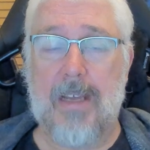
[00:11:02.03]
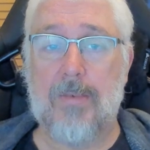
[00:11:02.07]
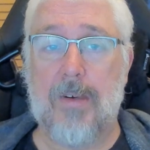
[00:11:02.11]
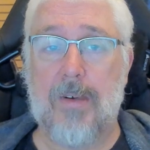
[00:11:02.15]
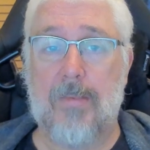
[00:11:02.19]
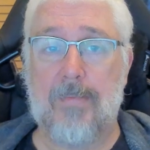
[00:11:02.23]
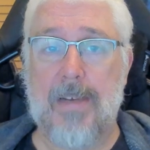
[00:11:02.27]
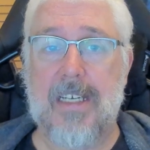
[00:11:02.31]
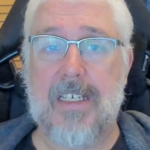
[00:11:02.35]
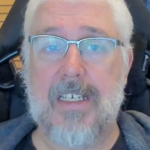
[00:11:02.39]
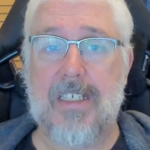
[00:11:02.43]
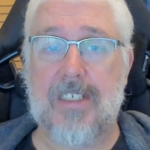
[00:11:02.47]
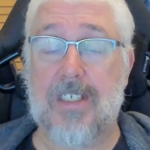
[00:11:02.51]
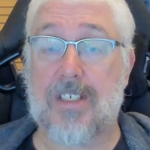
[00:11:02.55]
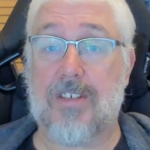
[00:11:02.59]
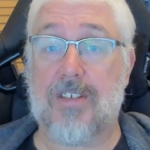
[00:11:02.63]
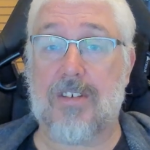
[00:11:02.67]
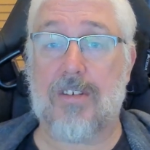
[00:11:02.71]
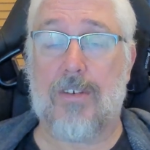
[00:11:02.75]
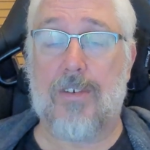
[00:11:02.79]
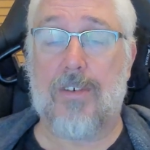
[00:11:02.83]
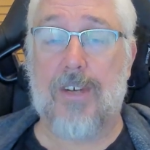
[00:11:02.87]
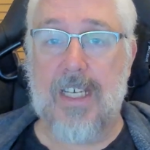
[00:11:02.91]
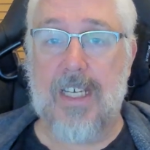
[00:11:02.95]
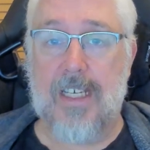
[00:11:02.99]
will be
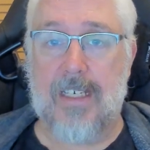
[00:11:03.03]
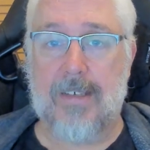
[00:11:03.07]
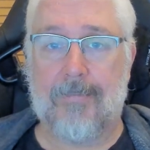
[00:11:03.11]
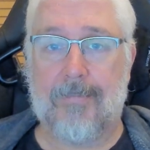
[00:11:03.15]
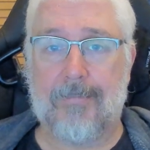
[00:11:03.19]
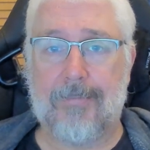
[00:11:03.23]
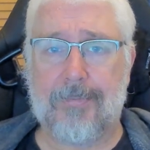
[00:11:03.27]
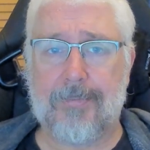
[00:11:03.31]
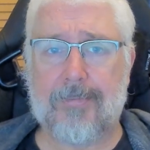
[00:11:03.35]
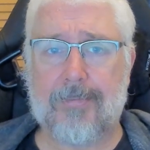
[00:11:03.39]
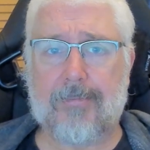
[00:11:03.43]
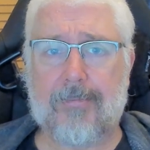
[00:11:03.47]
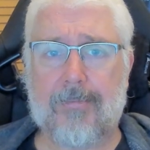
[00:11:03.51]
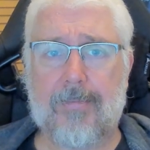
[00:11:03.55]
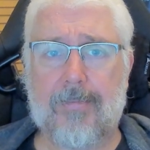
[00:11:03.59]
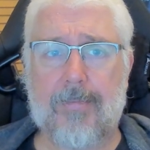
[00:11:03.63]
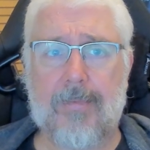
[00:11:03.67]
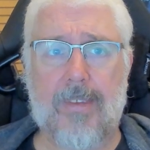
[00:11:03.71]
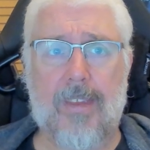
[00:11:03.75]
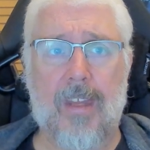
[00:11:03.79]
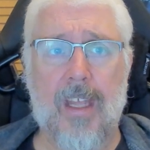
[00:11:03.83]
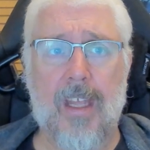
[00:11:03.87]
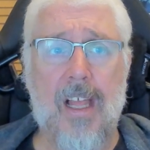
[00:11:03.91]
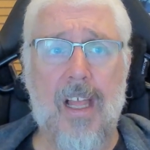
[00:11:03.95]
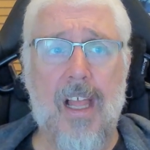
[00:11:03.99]
destroyed.
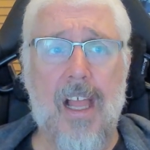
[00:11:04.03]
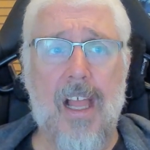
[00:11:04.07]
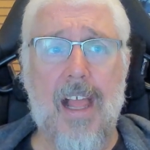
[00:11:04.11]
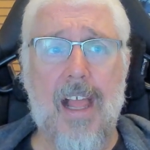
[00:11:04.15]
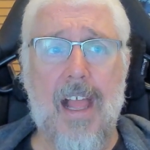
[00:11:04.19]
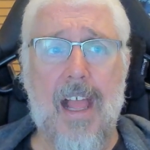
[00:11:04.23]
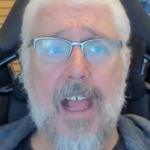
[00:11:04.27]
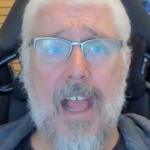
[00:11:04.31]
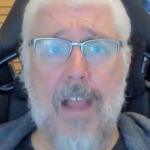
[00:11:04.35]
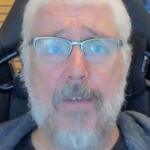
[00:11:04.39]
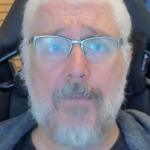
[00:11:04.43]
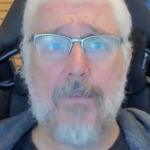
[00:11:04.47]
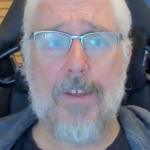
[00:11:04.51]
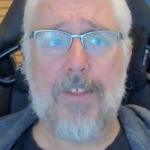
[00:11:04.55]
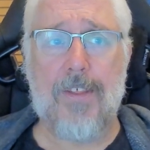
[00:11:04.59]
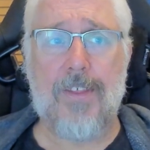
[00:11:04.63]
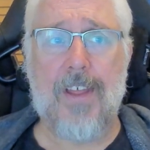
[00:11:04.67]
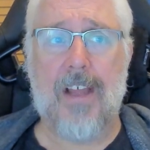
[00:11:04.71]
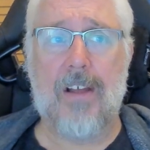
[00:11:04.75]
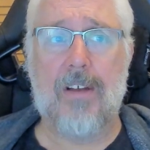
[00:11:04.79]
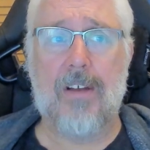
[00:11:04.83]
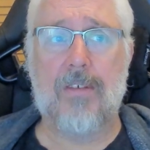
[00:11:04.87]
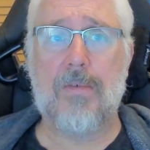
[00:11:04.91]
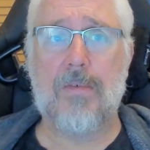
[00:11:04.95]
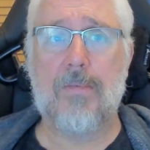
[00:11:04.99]

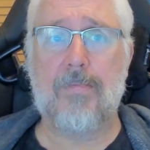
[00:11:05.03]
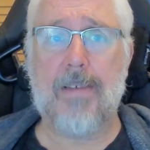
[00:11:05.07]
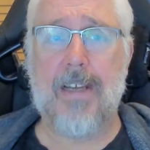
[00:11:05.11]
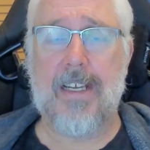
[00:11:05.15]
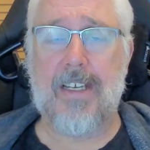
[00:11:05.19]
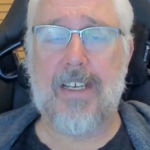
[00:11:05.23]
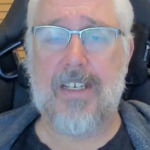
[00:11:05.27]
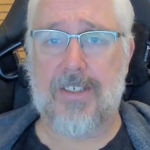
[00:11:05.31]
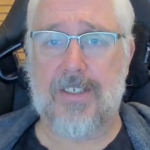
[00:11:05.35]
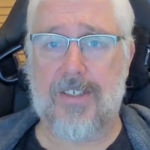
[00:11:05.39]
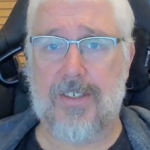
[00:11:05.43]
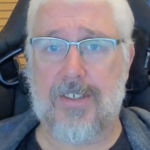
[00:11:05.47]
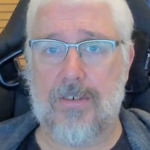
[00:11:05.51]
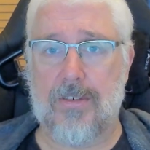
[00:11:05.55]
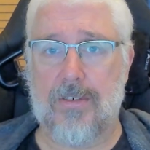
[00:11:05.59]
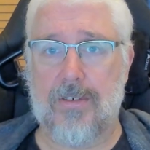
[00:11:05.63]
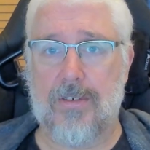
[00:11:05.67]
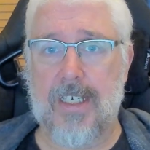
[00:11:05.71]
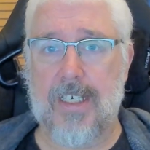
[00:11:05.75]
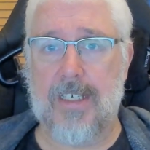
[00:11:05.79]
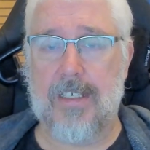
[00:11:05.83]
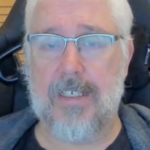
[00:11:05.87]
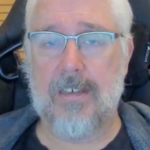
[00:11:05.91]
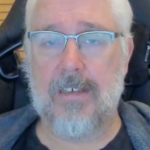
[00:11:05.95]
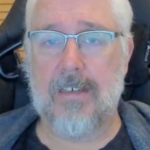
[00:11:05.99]
Everything will be
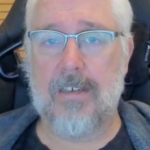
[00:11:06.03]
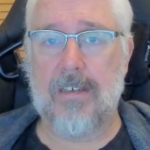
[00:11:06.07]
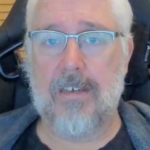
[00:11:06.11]
destroyed.